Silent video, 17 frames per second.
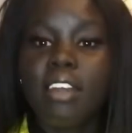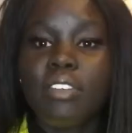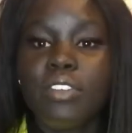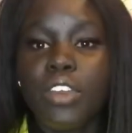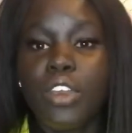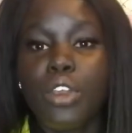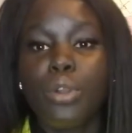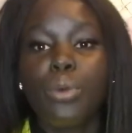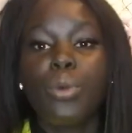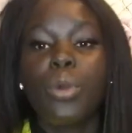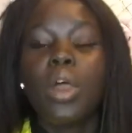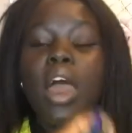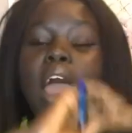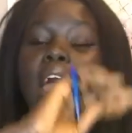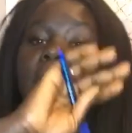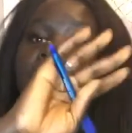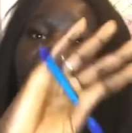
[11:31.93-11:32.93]
love you,
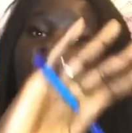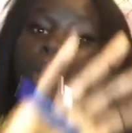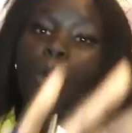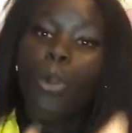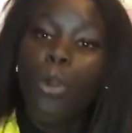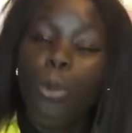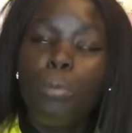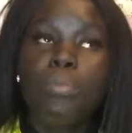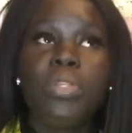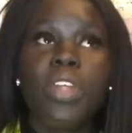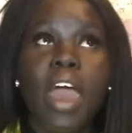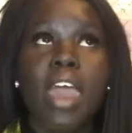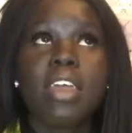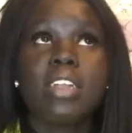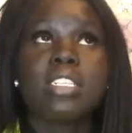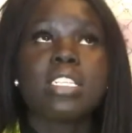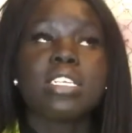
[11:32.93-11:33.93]
and I hope
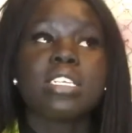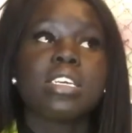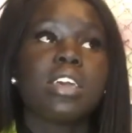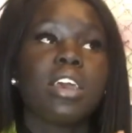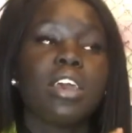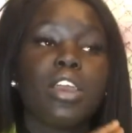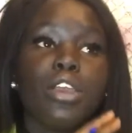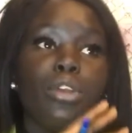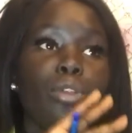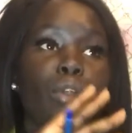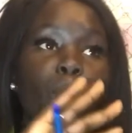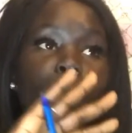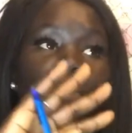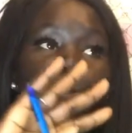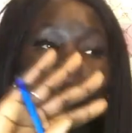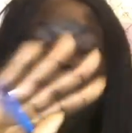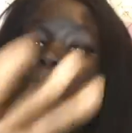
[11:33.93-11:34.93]
that, you
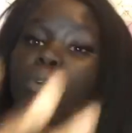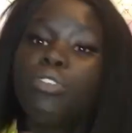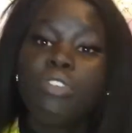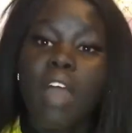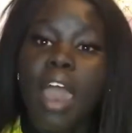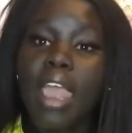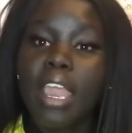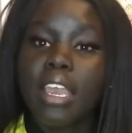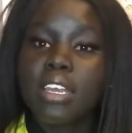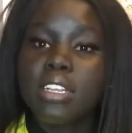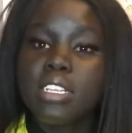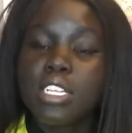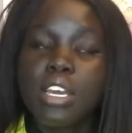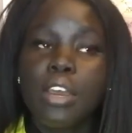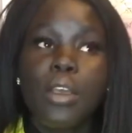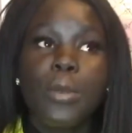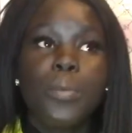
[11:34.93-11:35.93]
know, you will
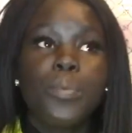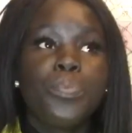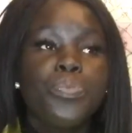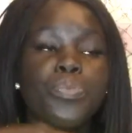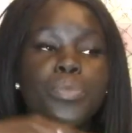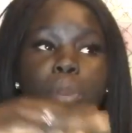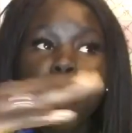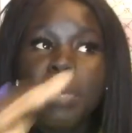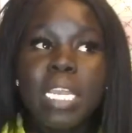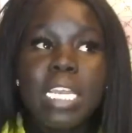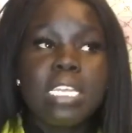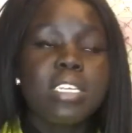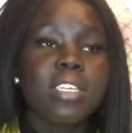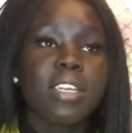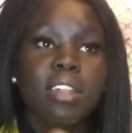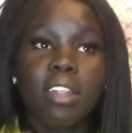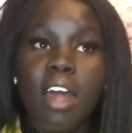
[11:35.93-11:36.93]
find
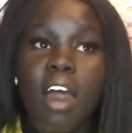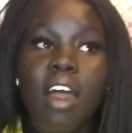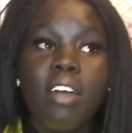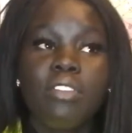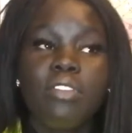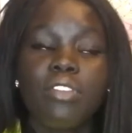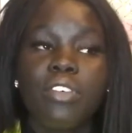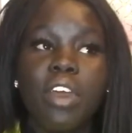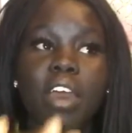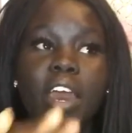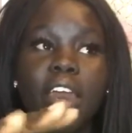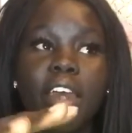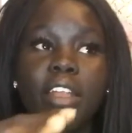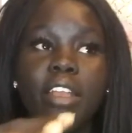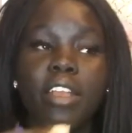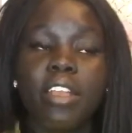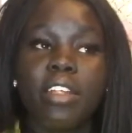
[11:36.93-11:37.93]
peace and love,
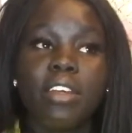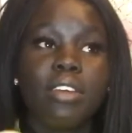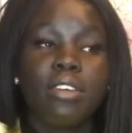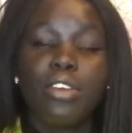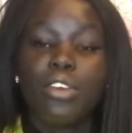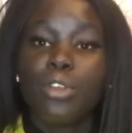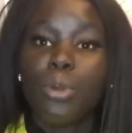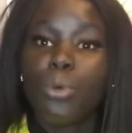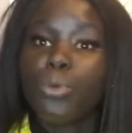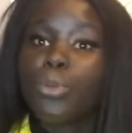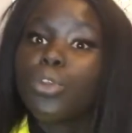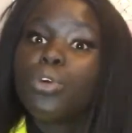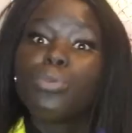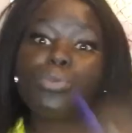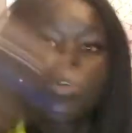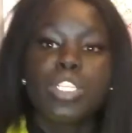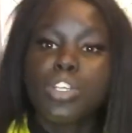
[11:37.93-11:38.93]
and, you know,
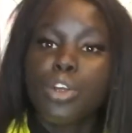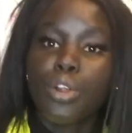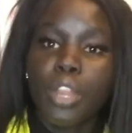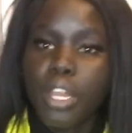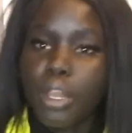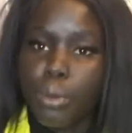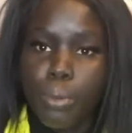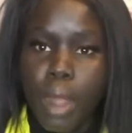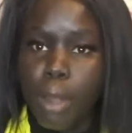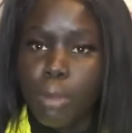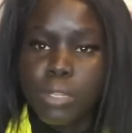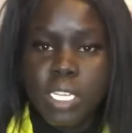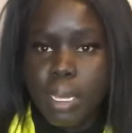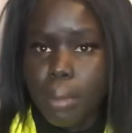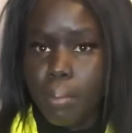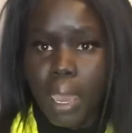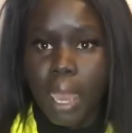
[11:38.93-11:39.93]
you'll return it around
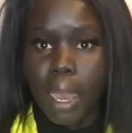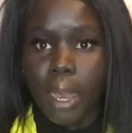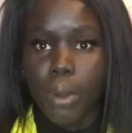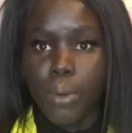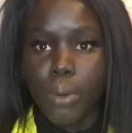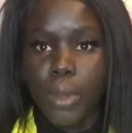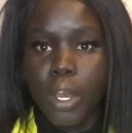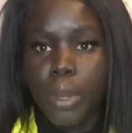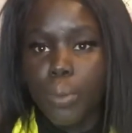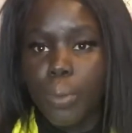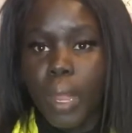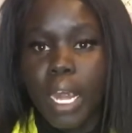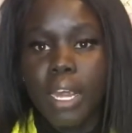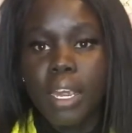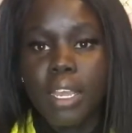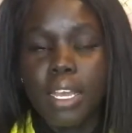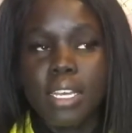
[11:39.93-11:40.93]
somehow,
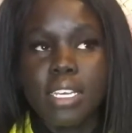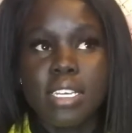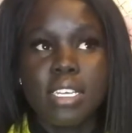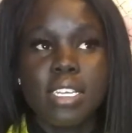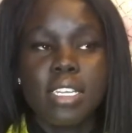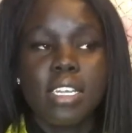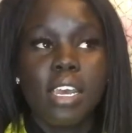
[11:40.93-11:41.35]
right? Because